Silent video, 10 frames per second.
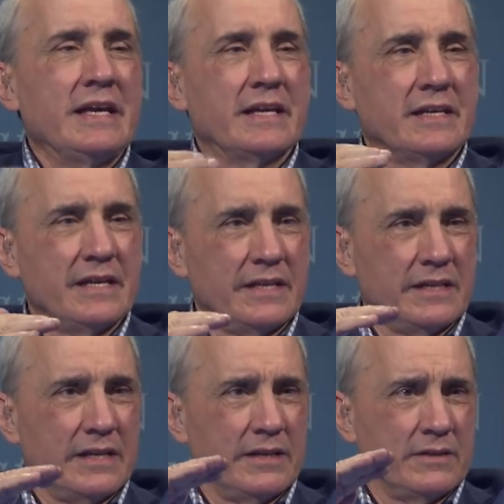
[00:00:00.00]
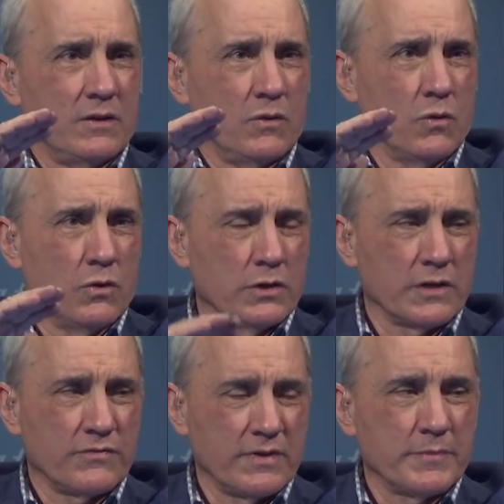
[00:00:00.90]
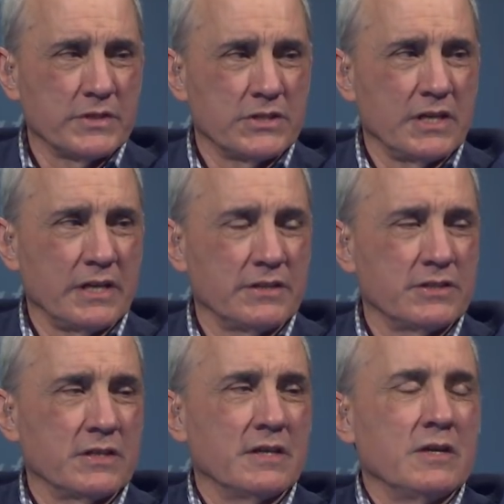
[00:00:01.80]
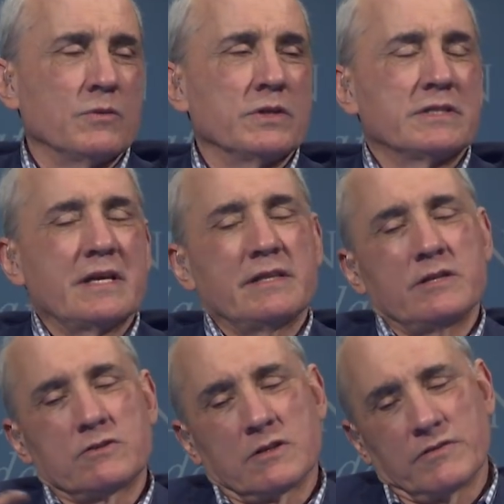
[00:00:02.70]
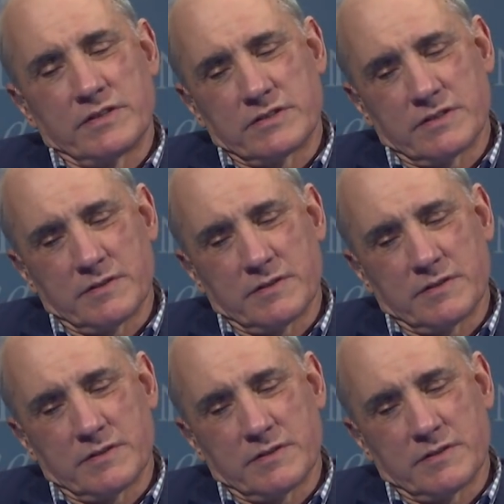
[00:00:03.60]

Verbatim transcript: and get an order from the judge, which then they drove into